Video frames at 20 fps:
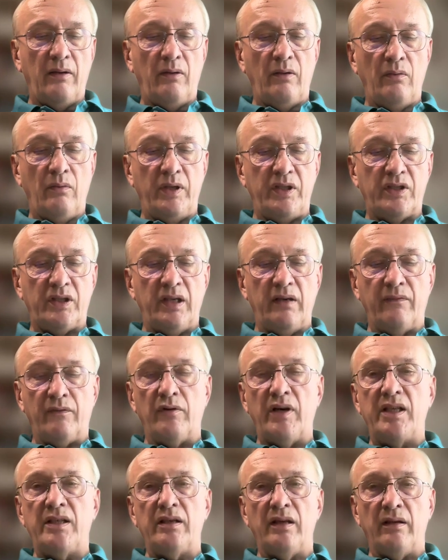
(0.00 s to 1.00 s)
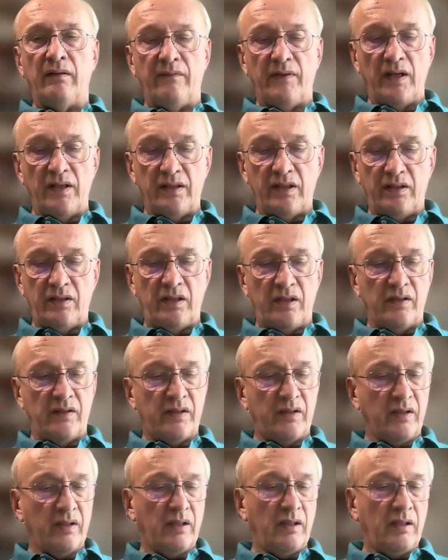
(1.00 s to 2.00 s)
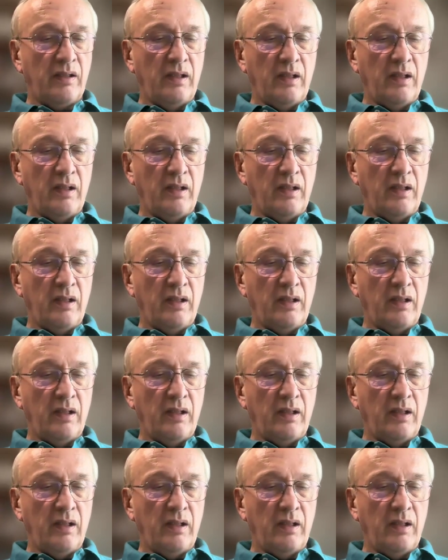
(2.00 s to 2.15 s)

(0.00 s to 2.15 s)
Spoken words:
which give greater advantages.